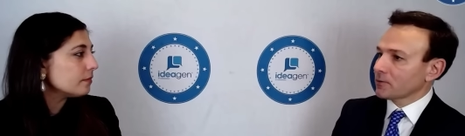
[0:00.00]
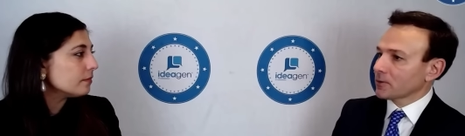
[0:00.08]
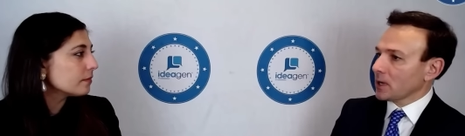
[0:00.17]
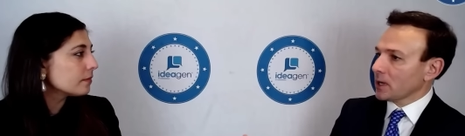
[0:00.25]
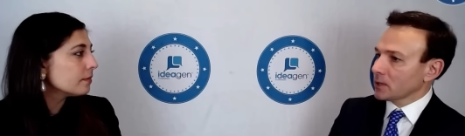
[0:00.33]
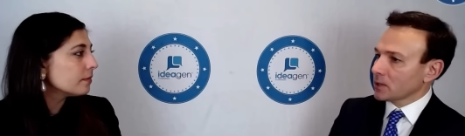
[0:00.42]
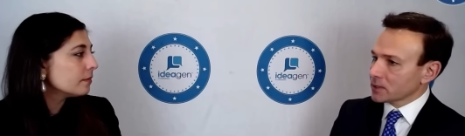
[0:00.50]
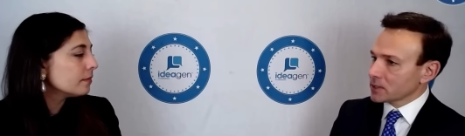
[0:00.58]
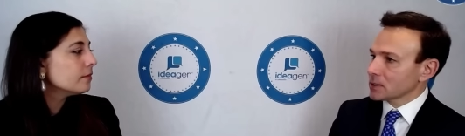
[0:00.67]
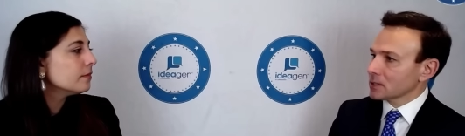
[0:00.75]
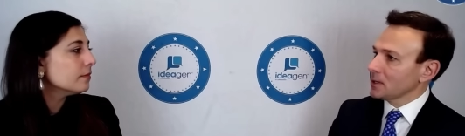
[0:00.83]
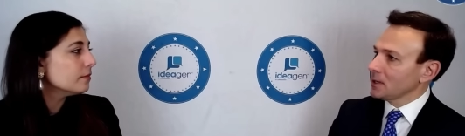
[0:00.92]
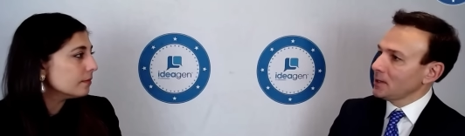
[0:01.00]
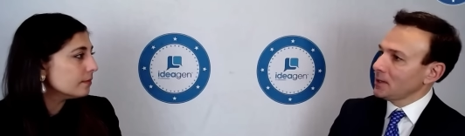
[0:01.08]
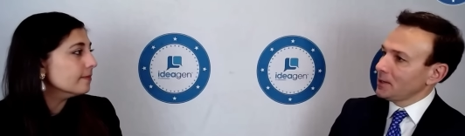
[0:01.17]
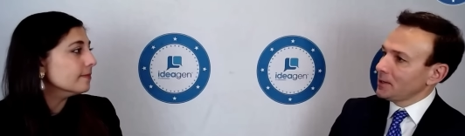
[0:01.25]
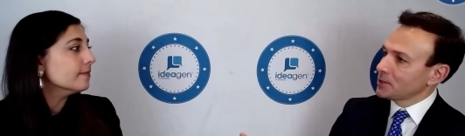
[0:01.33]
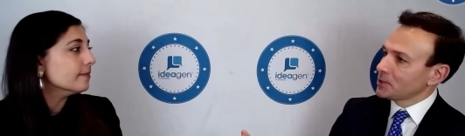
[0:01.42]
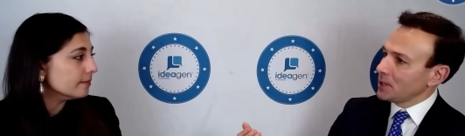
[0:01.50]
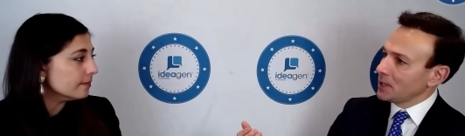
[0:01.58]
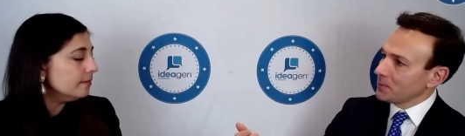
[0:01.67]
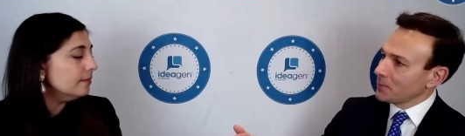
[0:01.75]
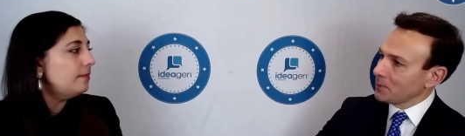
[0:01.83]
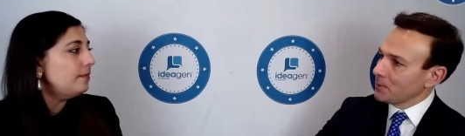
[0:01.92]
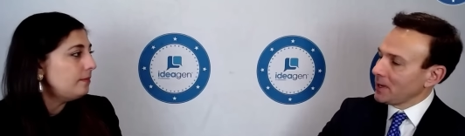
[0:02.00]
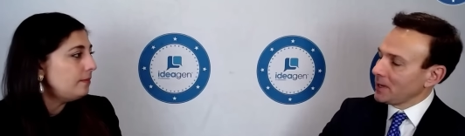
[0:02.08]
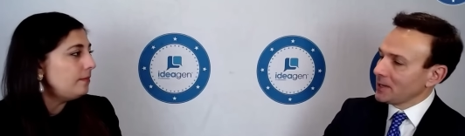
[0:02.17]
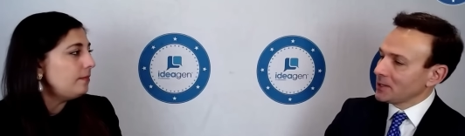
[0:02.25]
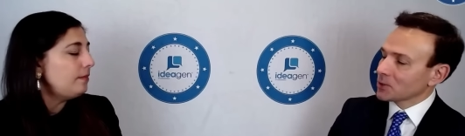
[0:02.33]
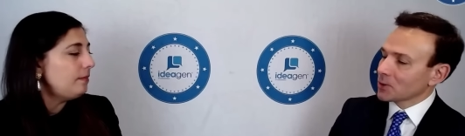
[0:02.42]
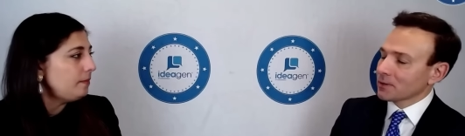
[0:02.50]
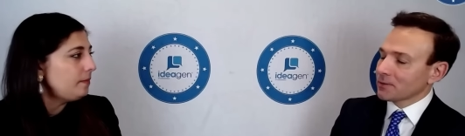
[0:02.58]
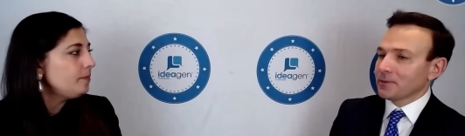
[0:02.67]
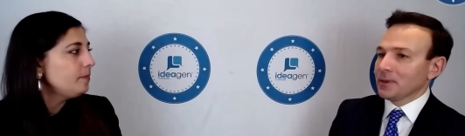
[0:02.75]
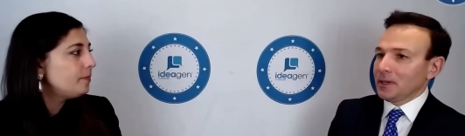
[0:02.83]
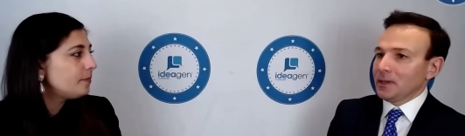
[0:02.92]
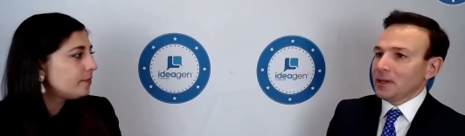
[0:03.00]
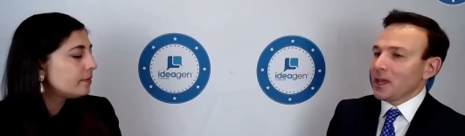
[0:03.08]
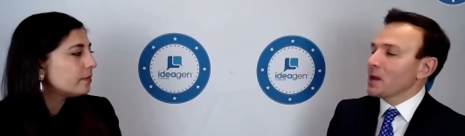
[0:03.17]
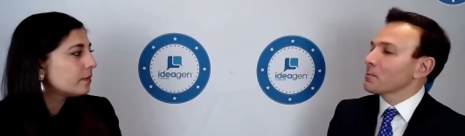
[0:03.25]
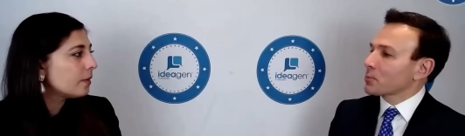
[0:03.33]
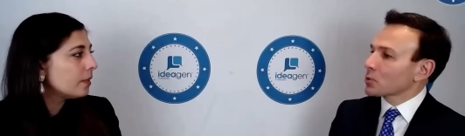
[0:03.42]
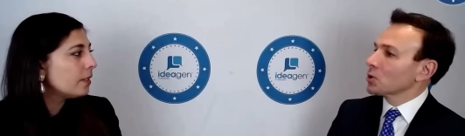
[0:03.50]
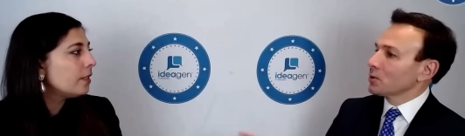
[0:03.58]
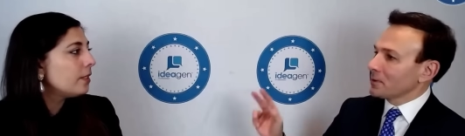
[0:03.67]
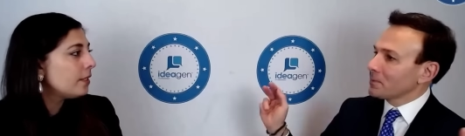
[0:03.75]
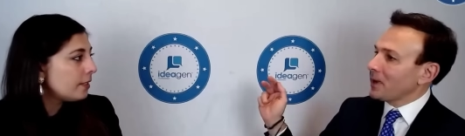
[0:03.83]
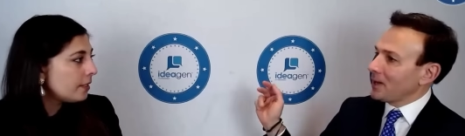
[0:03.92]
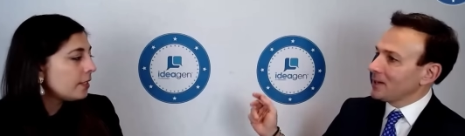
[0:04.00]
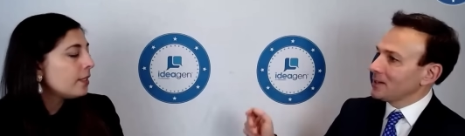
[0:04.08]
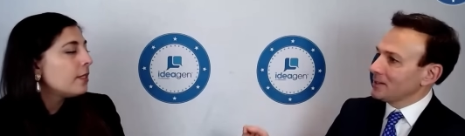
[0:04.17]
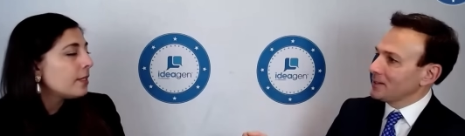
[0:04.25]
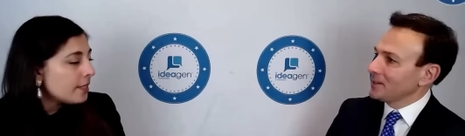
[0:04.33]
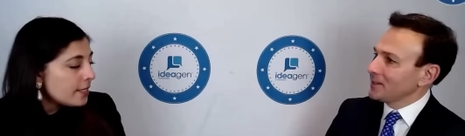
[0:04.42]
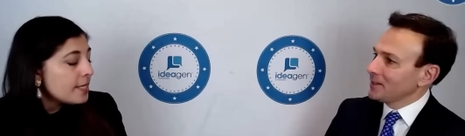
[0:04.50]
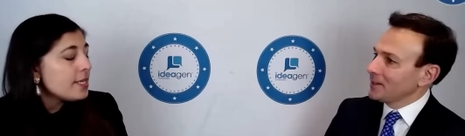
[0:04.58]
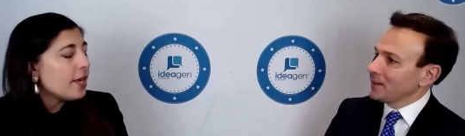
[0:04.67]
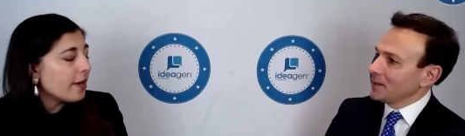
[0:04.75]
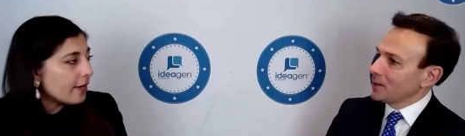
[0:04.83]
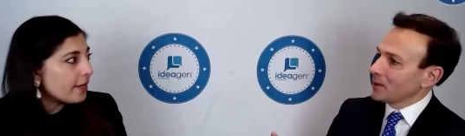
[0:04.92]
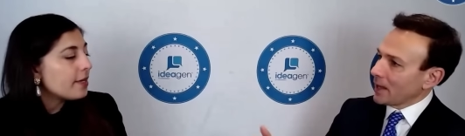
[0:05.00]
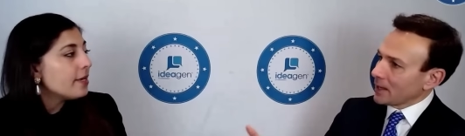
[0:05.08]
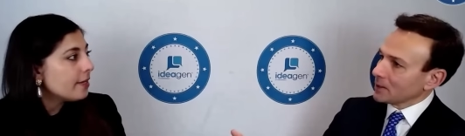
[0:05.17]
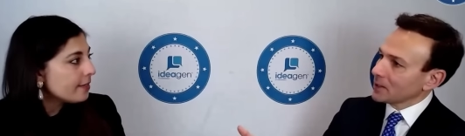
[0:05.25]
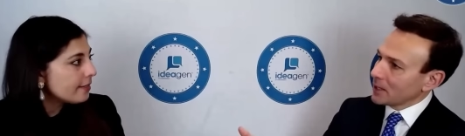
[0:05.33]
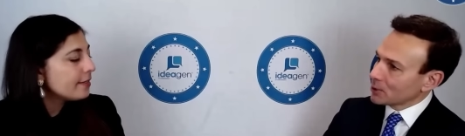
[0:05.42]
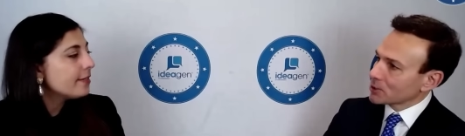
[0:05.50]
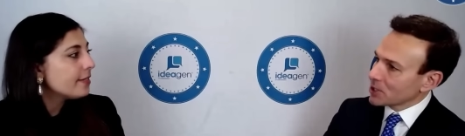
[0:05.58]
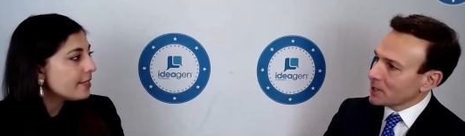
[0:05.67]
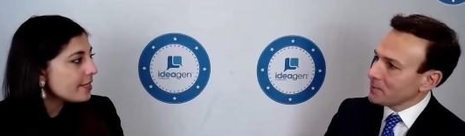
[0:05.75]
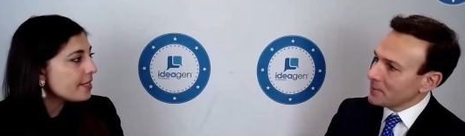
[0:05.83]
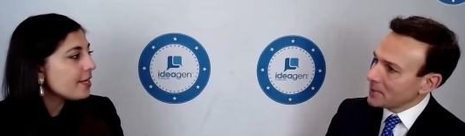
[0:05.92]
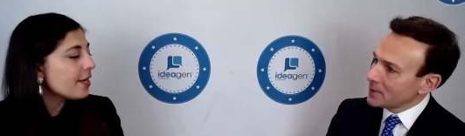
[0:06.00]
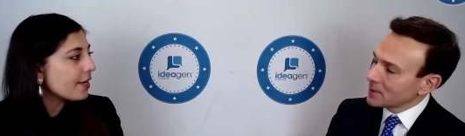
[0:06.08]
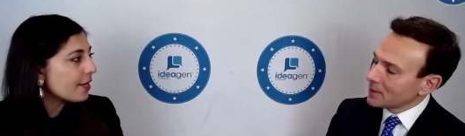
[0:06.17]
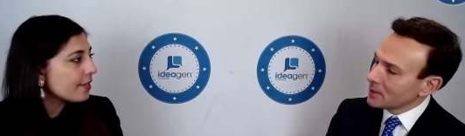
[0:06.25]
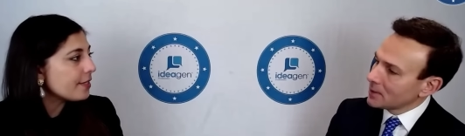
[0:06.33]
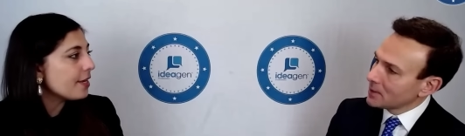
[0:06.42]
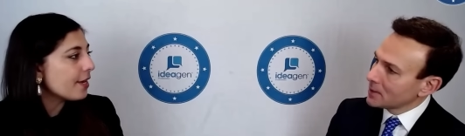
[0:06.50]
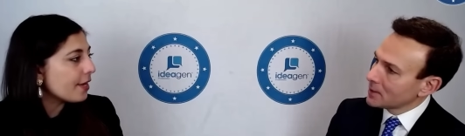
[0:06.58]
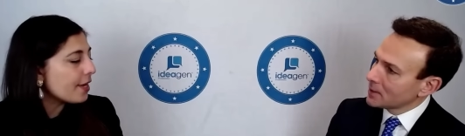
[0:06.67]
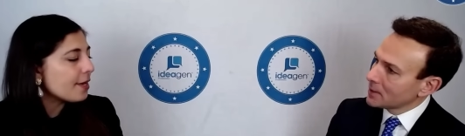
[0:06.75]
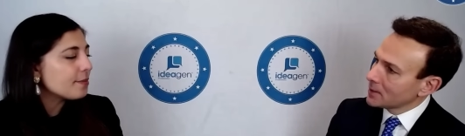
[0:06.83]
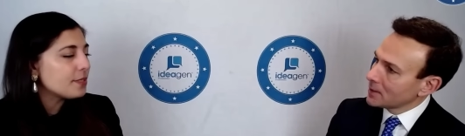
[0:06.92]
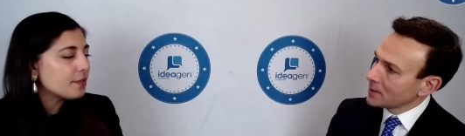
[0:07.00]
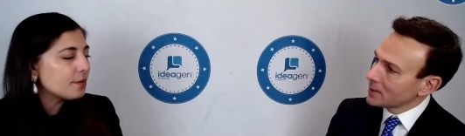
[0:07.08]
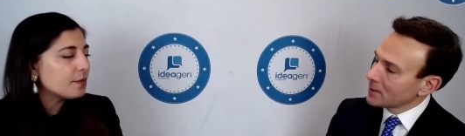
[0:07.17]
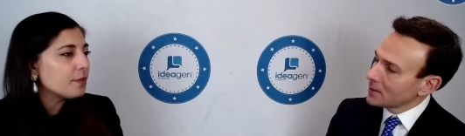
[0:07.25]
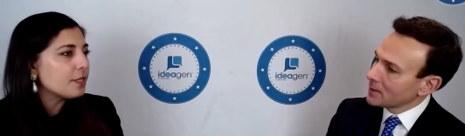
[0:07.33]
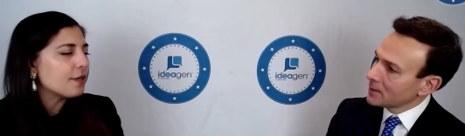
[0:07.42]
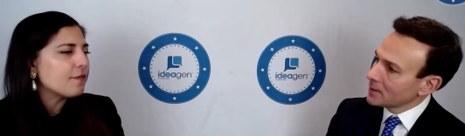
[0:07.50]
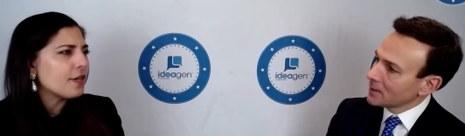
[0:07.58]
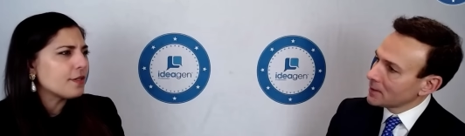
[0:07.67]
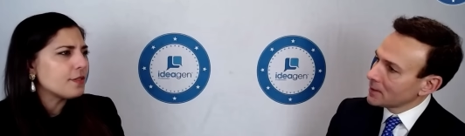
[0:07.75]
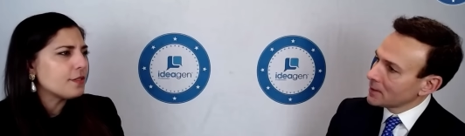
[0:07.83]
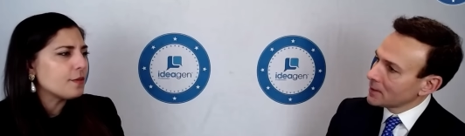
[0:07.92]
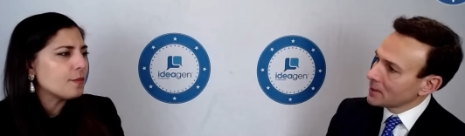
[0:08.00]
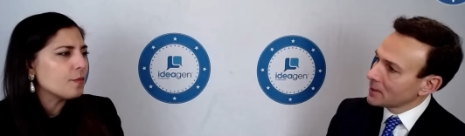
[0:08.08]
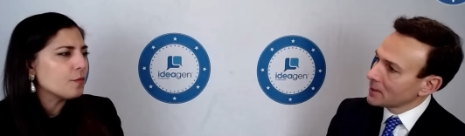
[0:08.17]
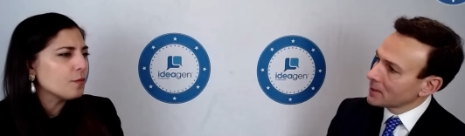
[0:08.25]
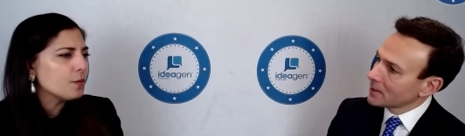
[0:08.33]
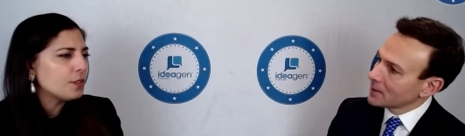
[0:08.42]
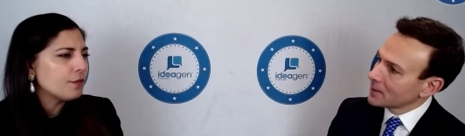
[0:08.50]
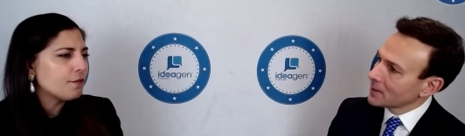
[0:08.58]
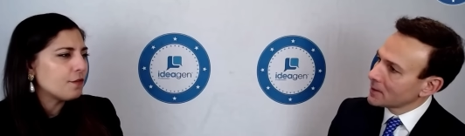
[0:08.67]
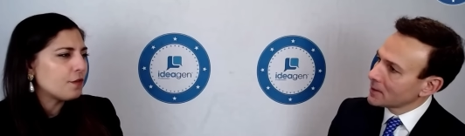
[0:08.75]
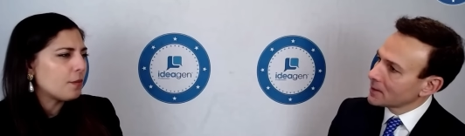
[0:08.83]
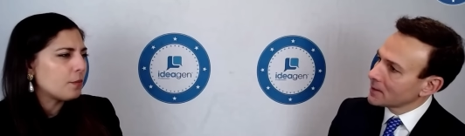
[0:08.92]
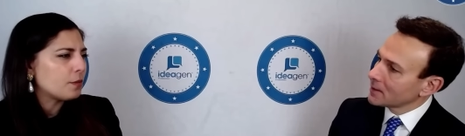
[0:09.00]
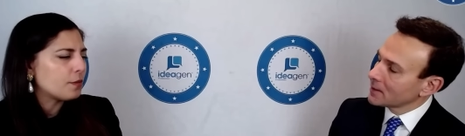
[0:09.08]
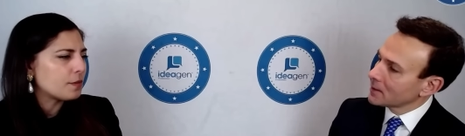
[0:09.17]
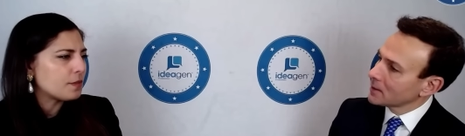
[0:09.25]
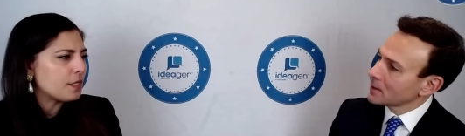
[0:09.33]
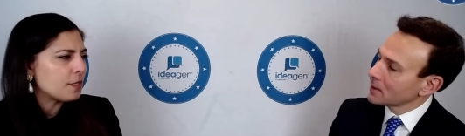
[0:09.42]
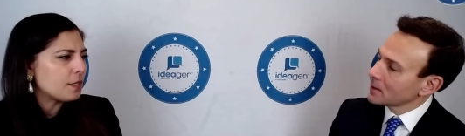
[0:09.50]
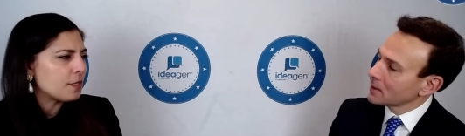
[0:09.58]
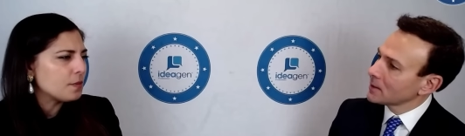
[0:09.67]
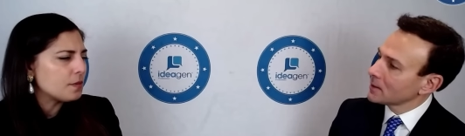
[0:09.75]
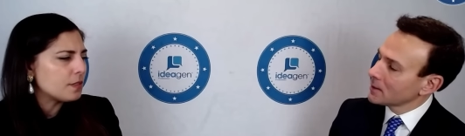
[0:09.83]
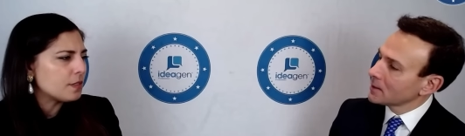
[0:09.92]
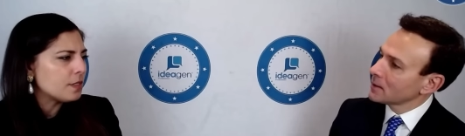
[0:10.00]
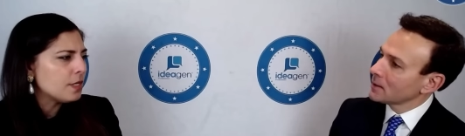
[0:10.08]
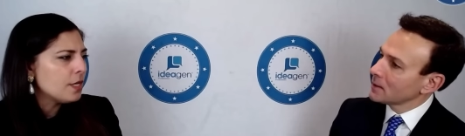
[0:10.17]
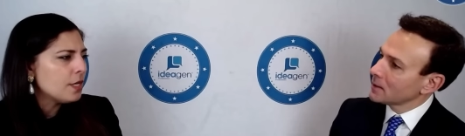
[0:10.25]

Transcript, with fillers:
Speaker 1: for others mm-hmm. to implement and sort of improve upon
Speaker 2: yeah that leadership yeah yeah absolutely i've had some really phenomenal examples and